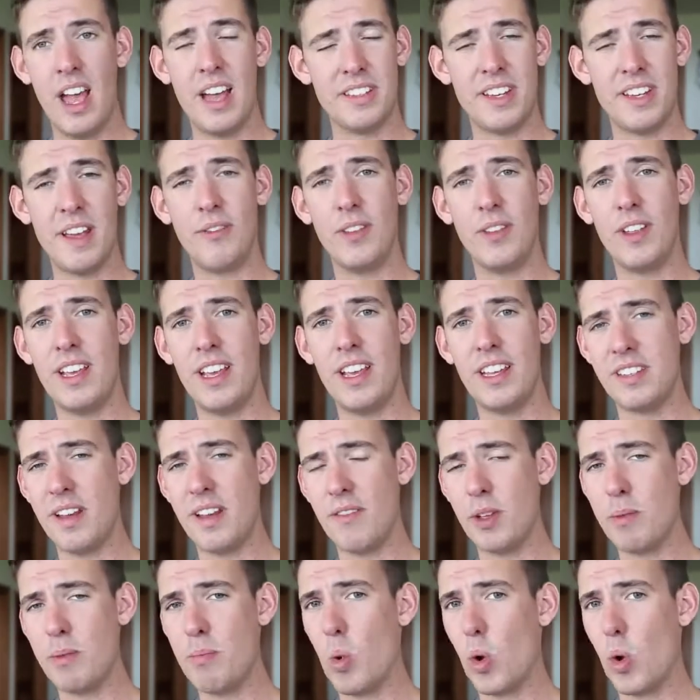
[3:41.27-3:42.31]
It's
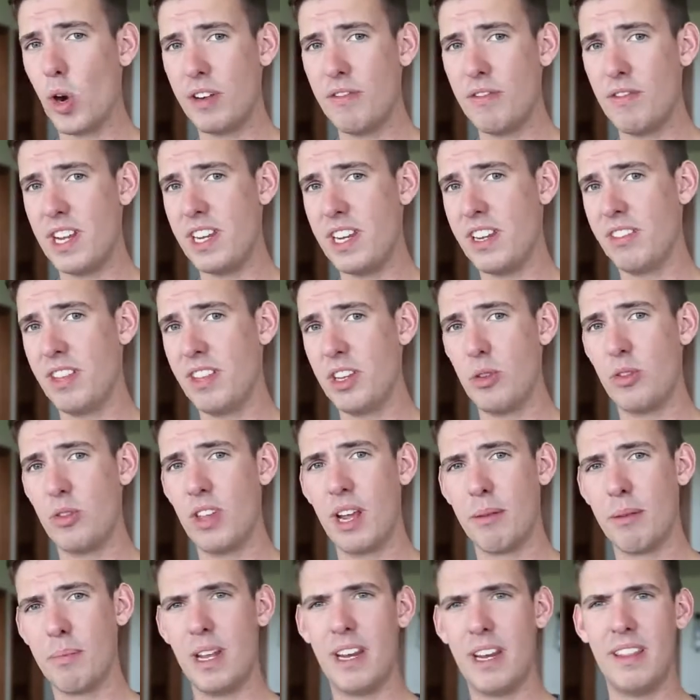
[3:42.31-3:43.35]
definitely more convenient than you
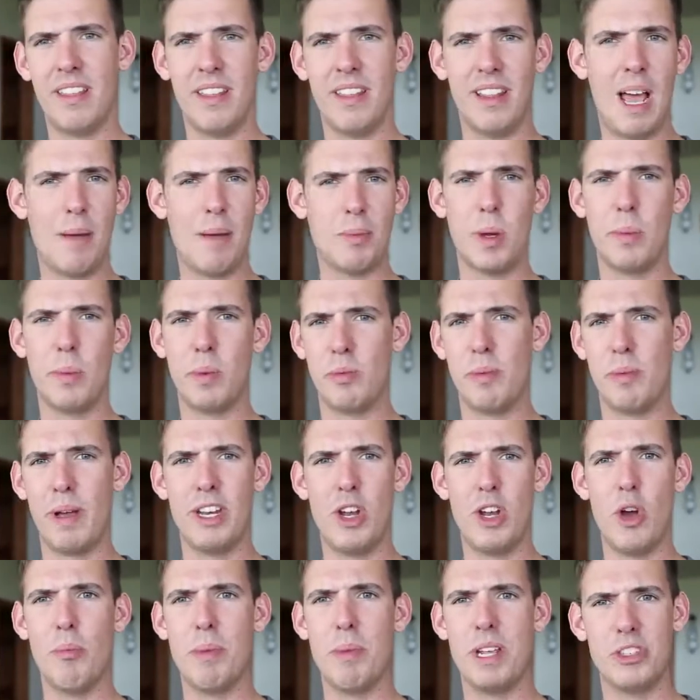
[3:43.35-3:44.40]
think, but the laptop is by
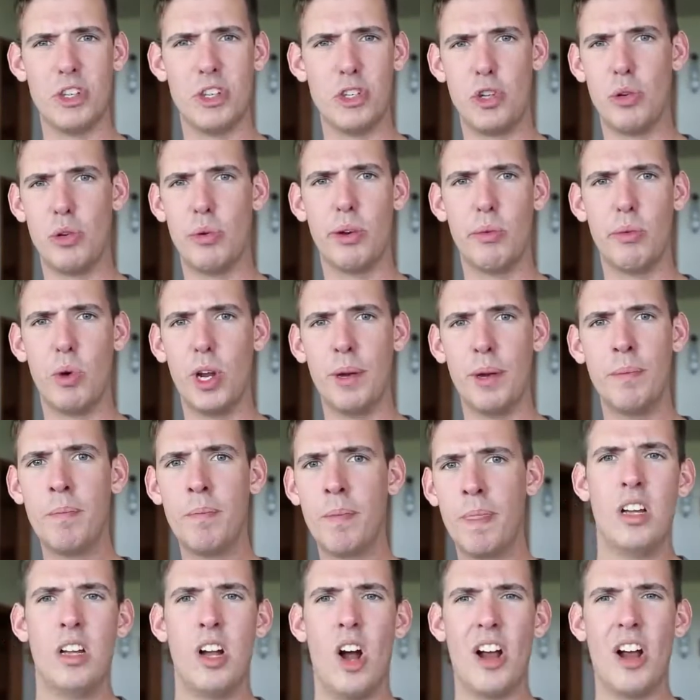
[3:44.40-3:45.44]
no means a 2-in-1.
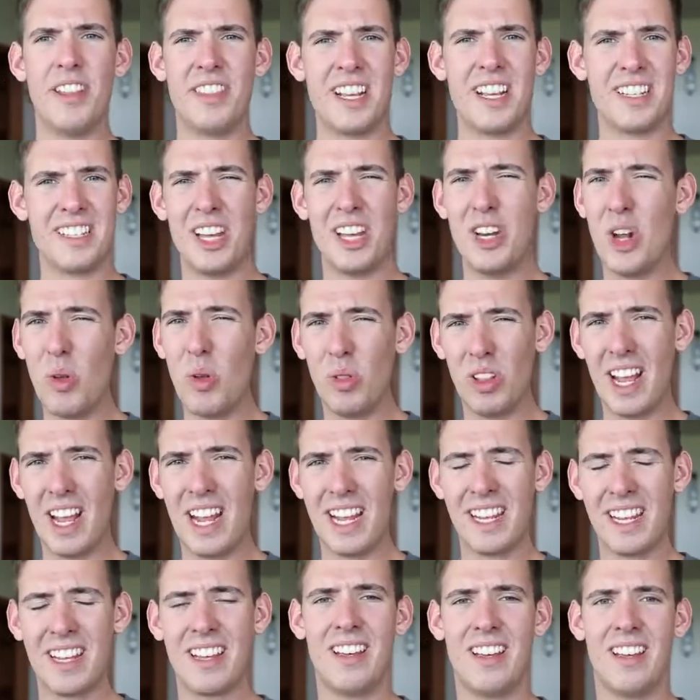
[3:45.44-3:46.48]
All right, things I don't
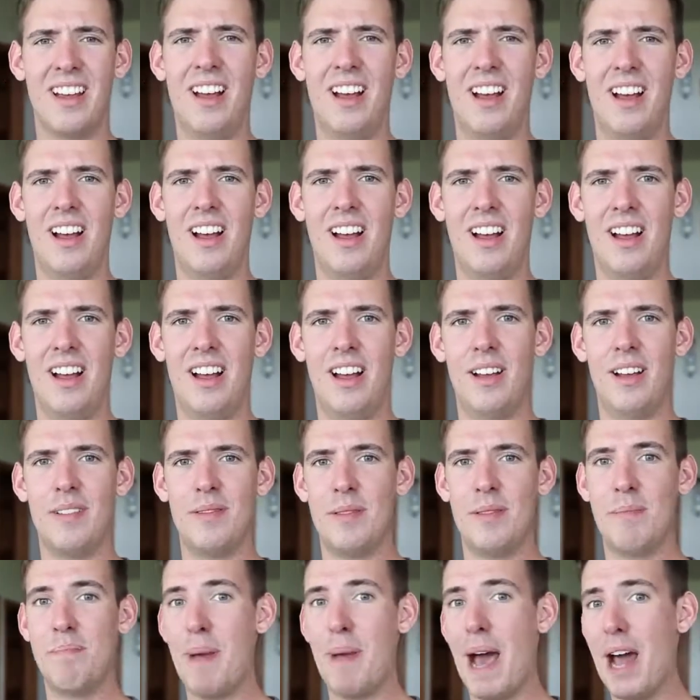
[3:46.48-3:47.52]
like,
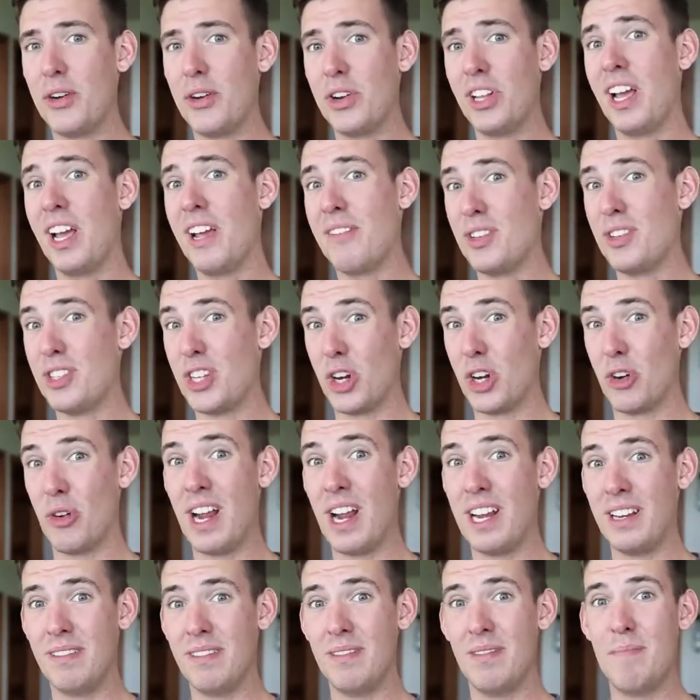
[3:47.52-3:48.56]
battery life isn't
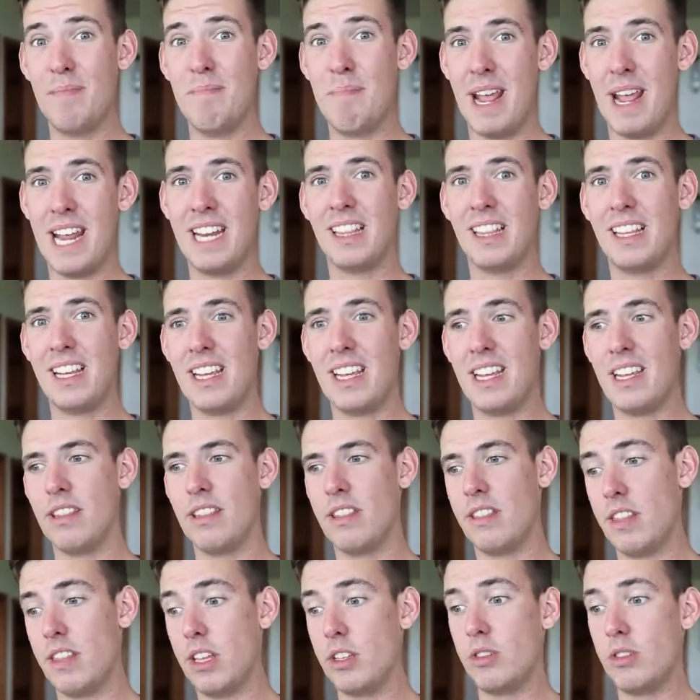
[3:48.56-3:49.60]
great.
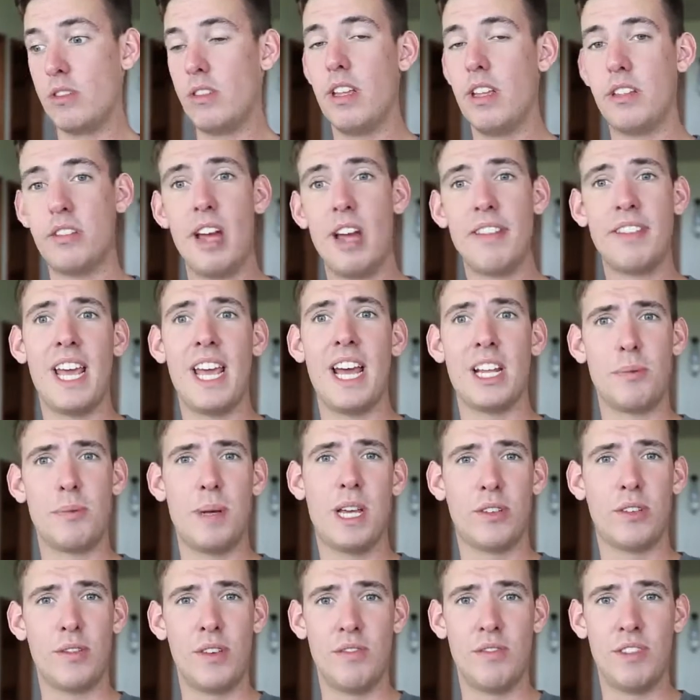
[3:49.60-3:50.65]
Mainly, it's not the
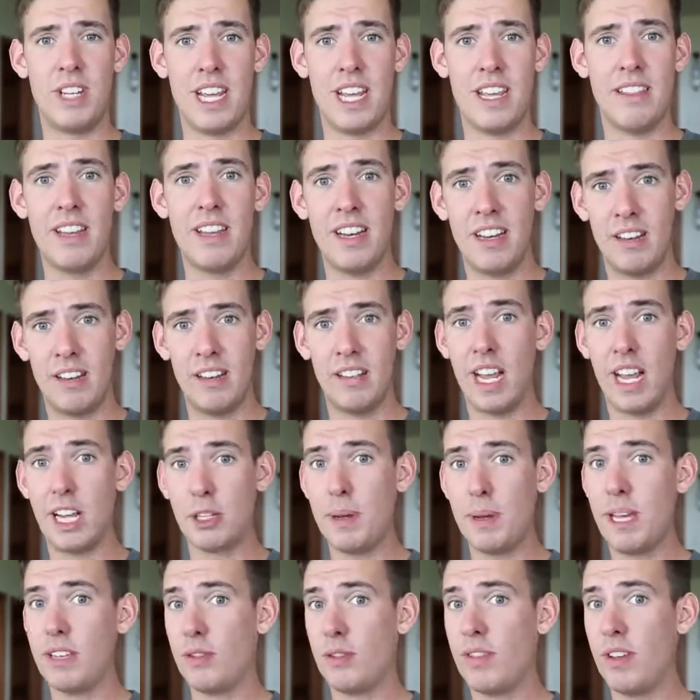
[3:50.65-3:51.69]
XPS 15. The
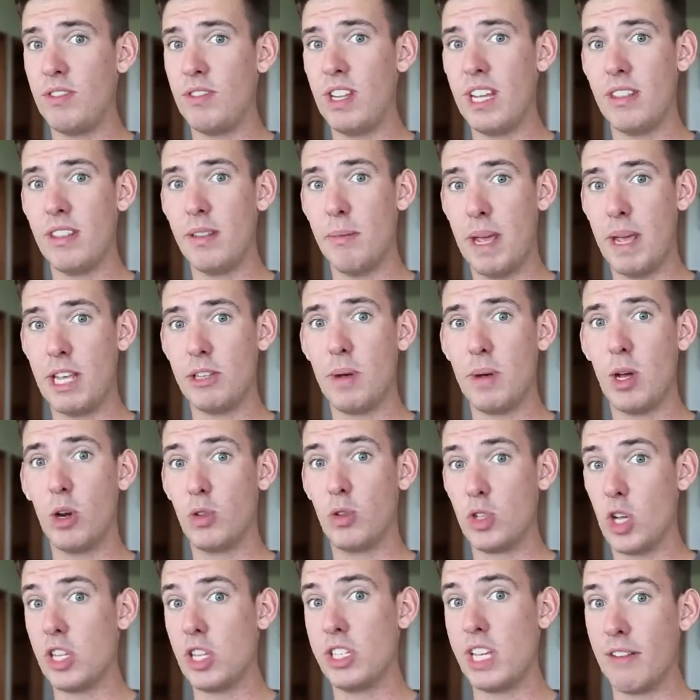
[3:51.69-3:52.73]
XPS 15, the base model,
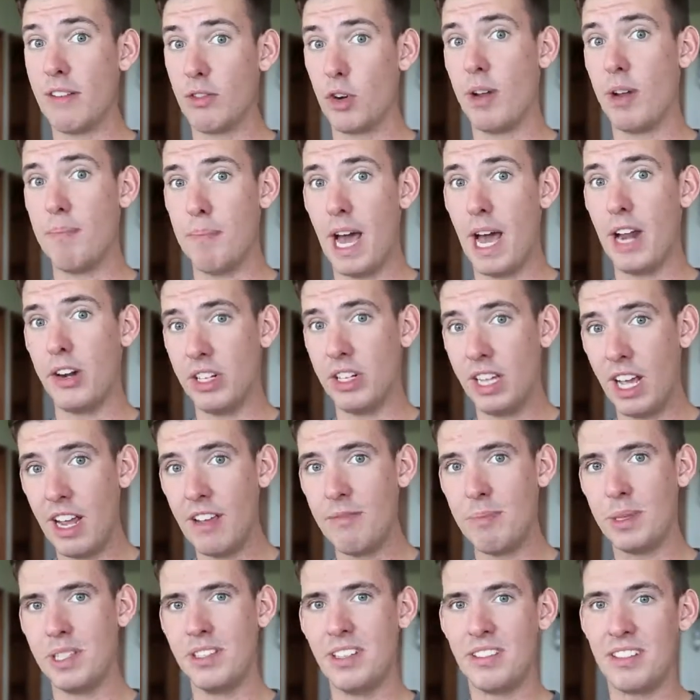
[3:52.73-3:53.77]
does have great battery life,
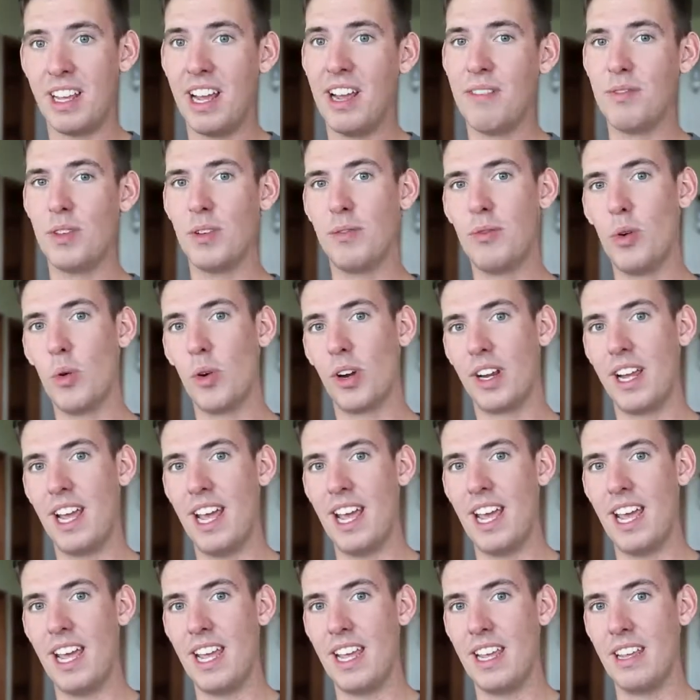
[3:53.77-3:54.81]
but since I have the
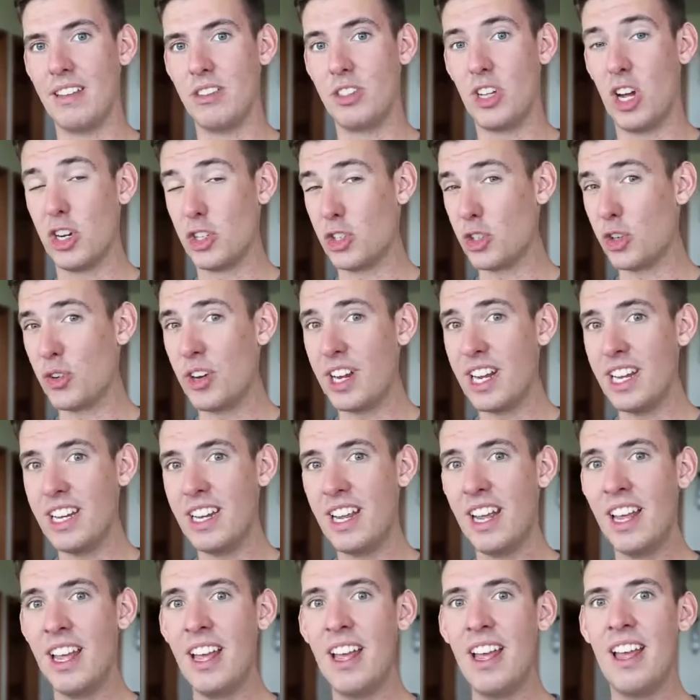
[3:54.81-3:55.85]
4K
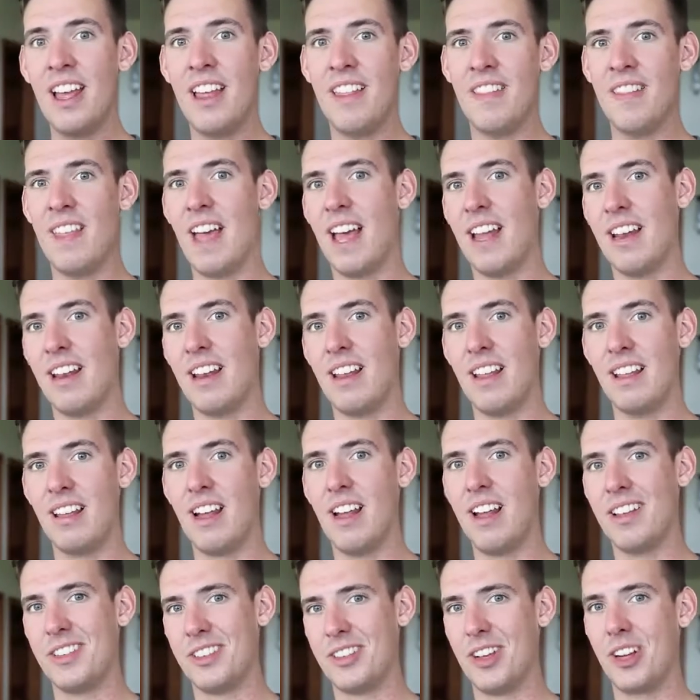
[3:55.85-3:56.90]
touchscreen,
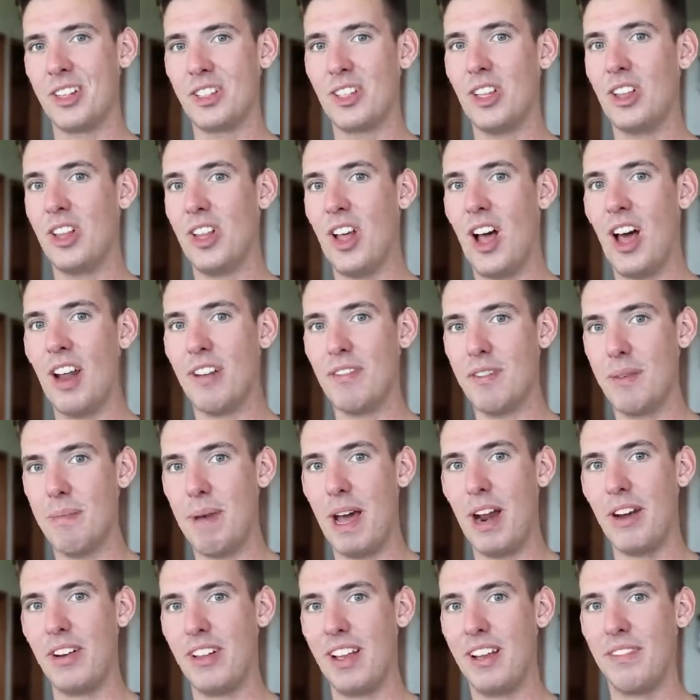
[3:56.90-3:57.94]
that sucks a lot of the
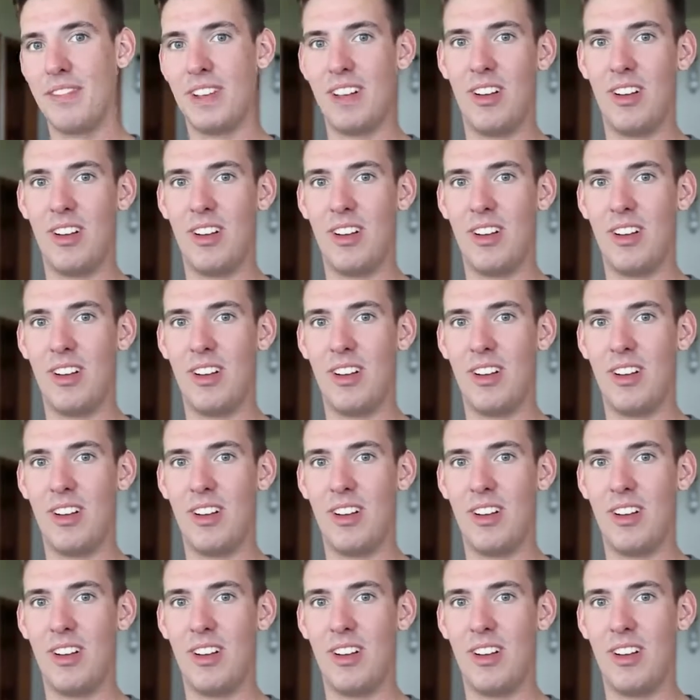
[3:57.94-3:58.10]
battery life.